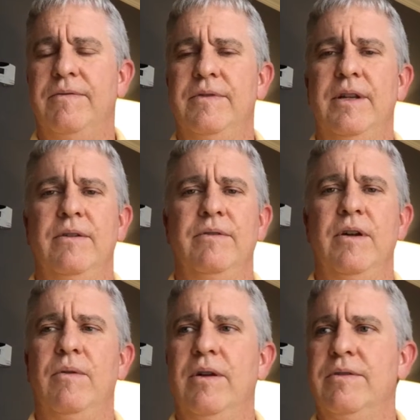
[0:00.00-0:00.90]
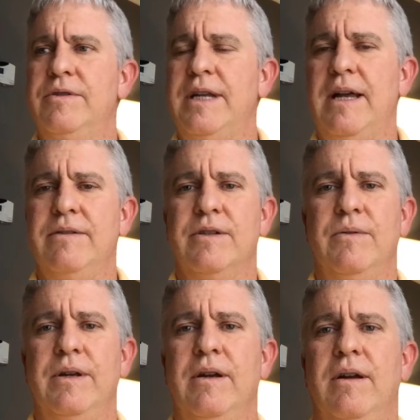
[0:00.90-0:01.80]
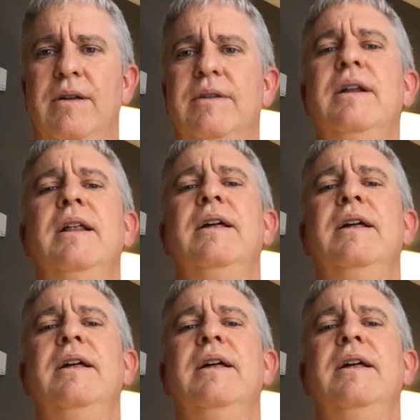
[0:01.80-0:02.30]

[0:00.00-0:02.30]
no other sounds going on,